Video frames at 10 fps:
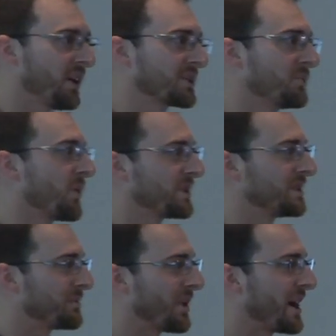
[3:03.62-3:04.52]
cost more
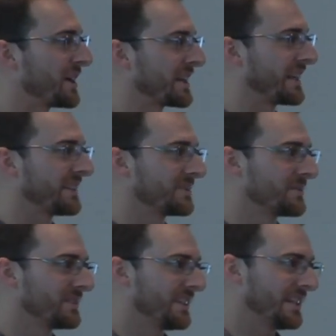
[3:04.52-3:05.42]
than the product
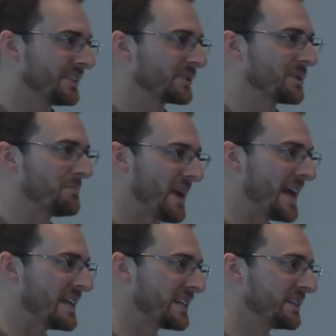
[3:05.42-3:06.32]
is to
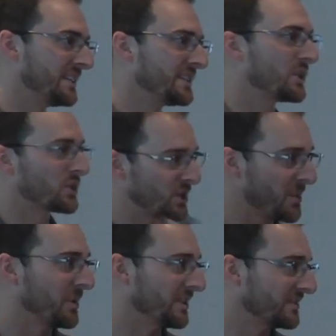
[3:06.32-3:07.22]
make to
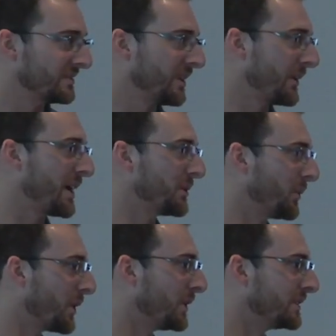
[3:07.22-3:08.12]
ship it around the
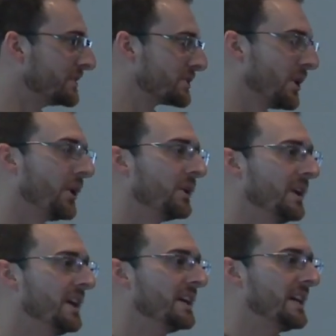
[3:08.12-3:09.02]
world. So
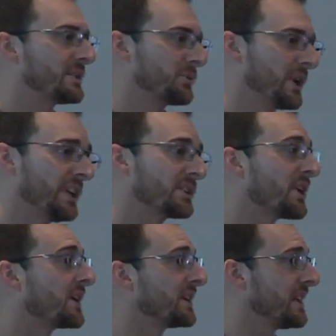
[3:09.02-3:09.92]
it's really
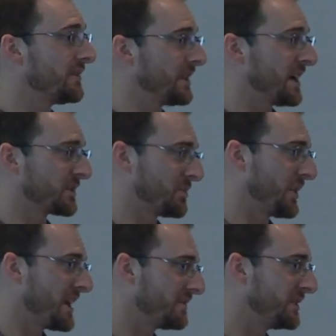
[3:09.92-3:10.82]
starting to level out the
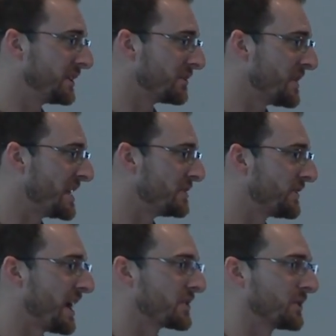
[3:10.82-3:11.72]
playing field of
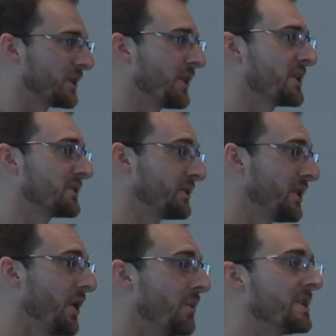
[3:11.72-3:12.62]
manufacturing across the
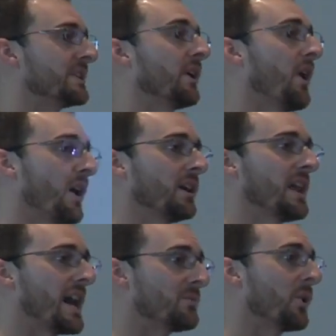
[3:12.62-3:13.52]
globe, and there are a
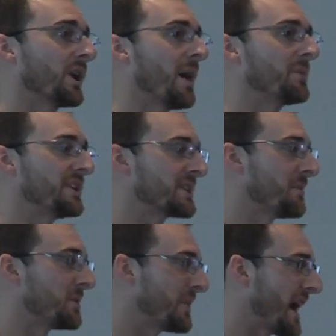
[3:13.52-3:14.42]
lot of more companies
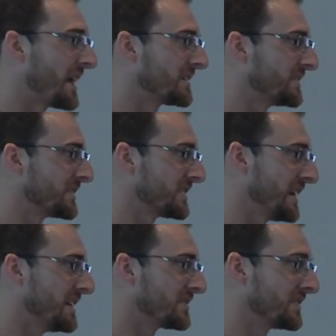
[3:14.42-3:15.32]
coming back to the
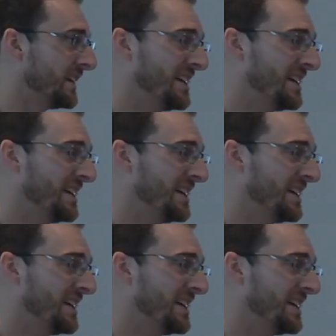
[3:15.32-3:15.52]
States.